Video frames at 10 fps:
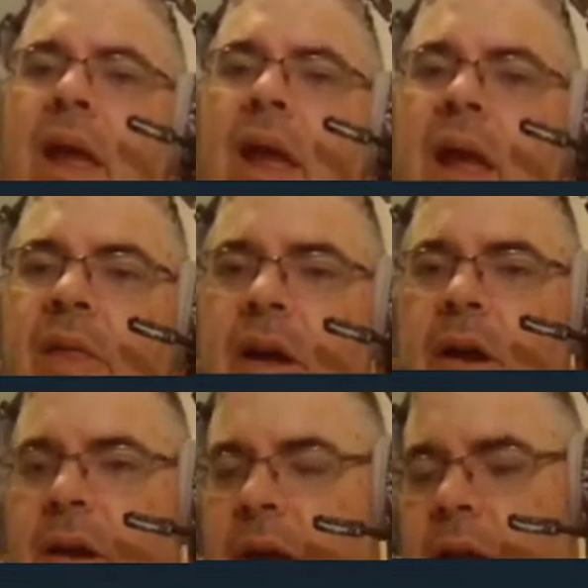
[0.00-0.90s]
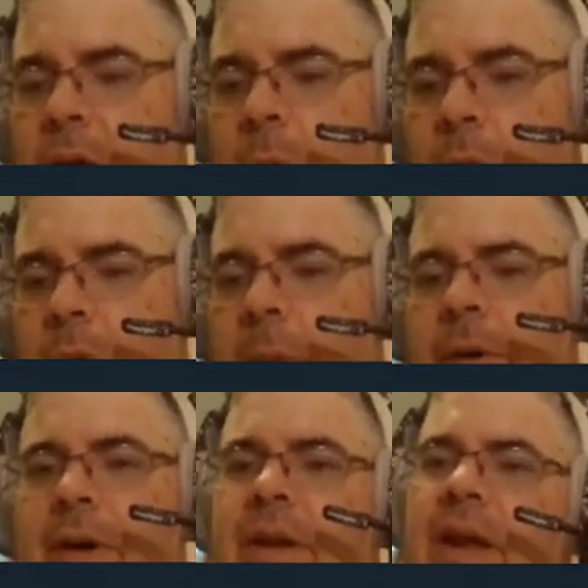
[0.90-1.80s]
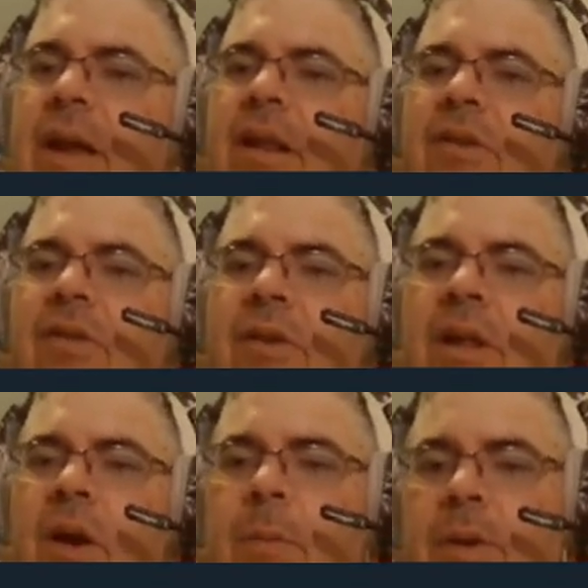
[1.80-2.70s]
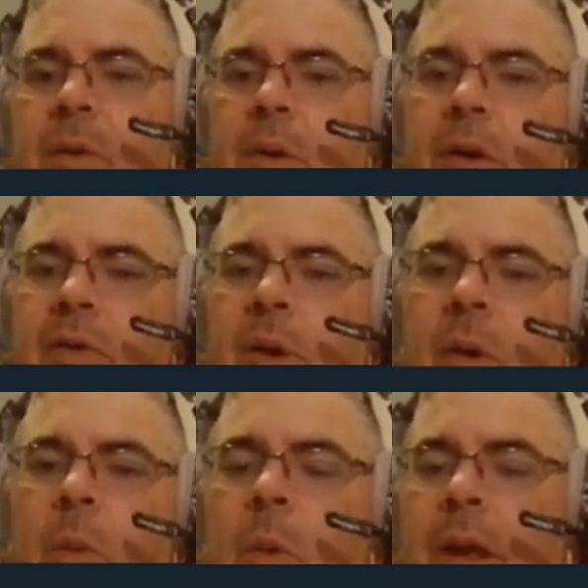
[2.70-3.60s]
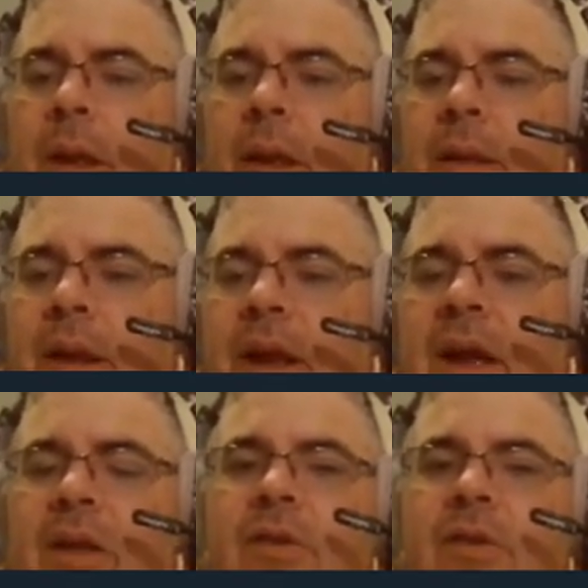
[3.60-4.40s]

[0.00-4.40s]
Hey there, Nicola. Welcome on in. Certainly hope you are doing well today.